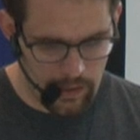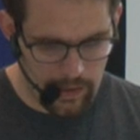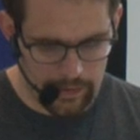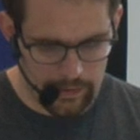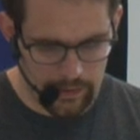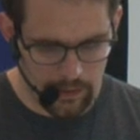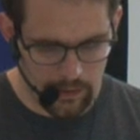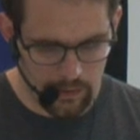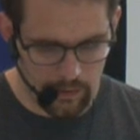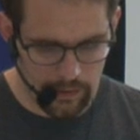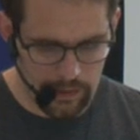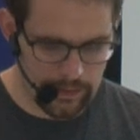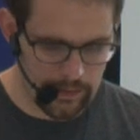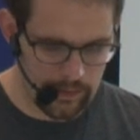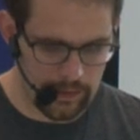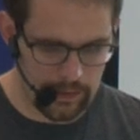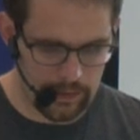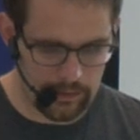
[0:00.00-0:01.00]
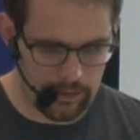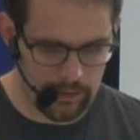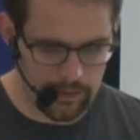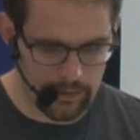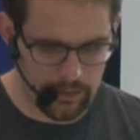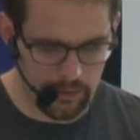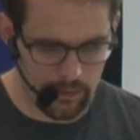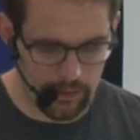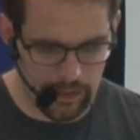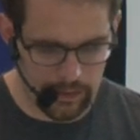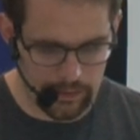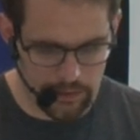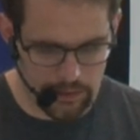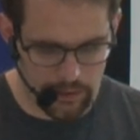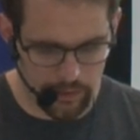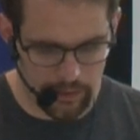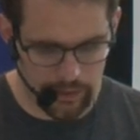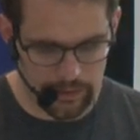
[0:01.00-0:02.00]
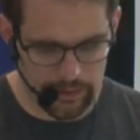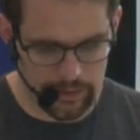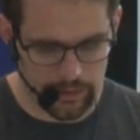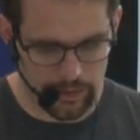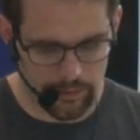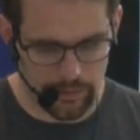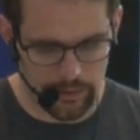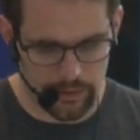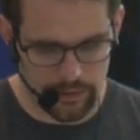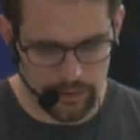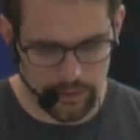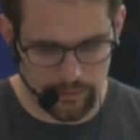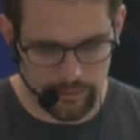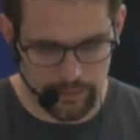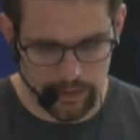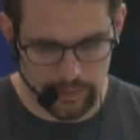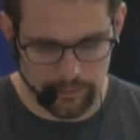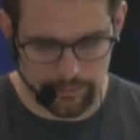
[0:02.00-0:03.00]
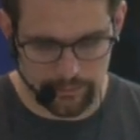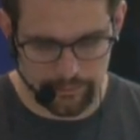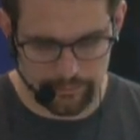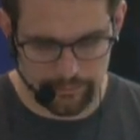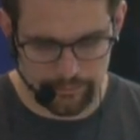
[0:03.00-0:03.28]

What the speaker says: I can concatenate this to look at the joint distribution of them.